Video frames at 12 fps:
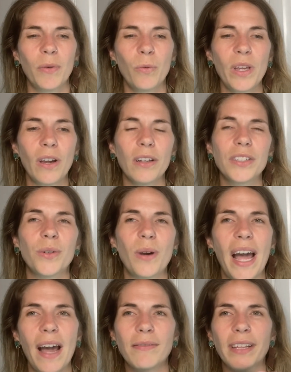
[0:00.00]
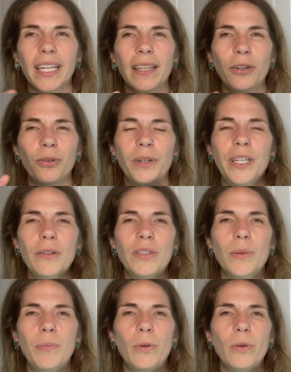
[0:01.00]
We also have like little
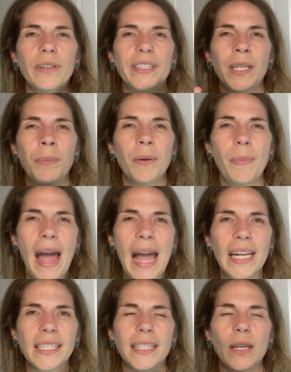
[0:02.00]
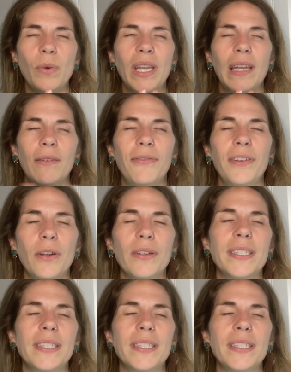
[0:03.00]
reusable zipper bags that we can fill.